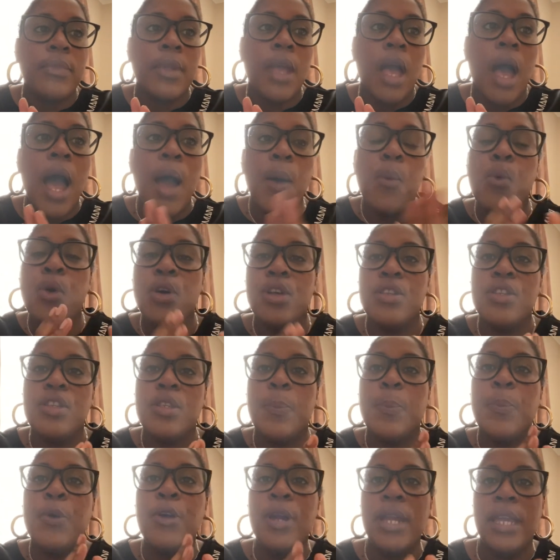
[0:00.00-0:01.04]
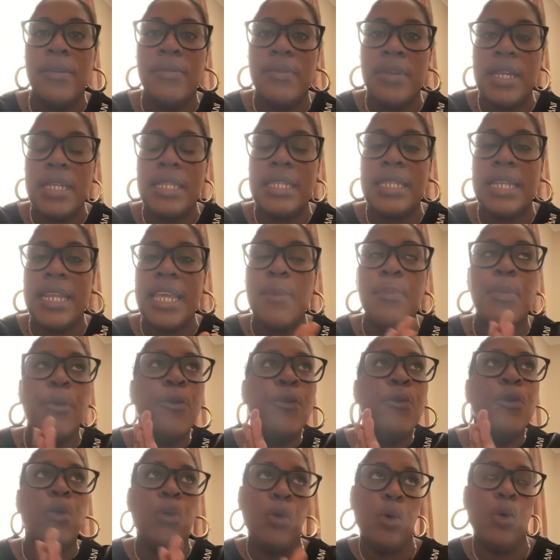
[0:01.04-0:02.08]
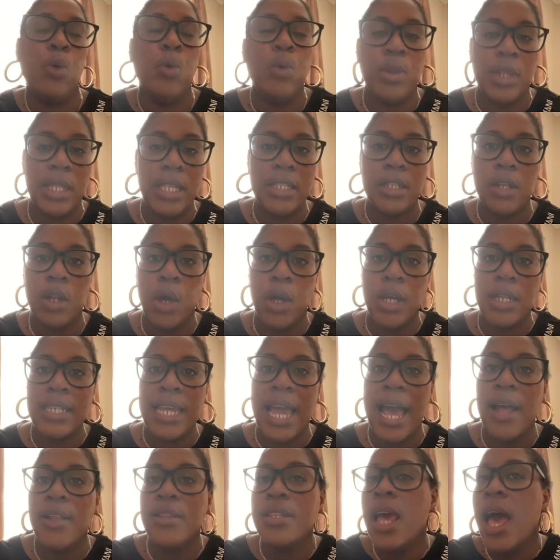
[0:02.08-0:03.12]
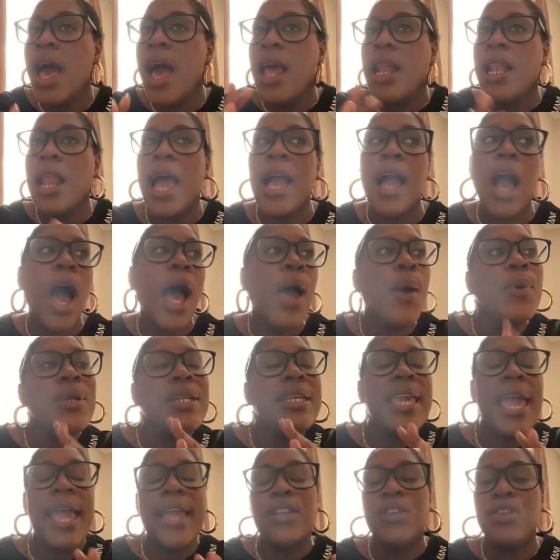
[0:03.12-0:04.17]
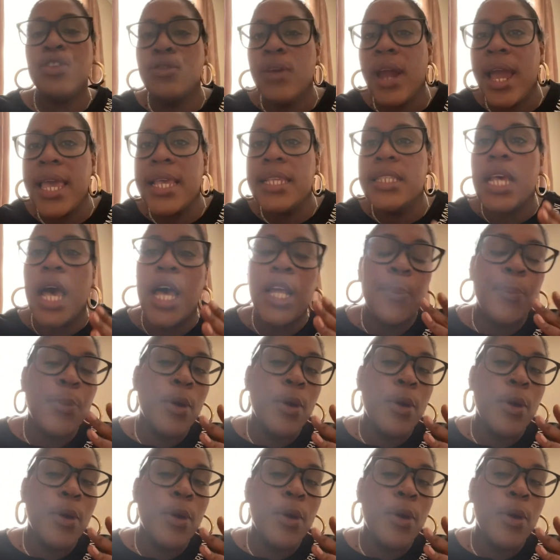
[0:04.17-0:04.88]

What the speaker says: I was previously before all these lockdowns. Like, I would get dressed, I'd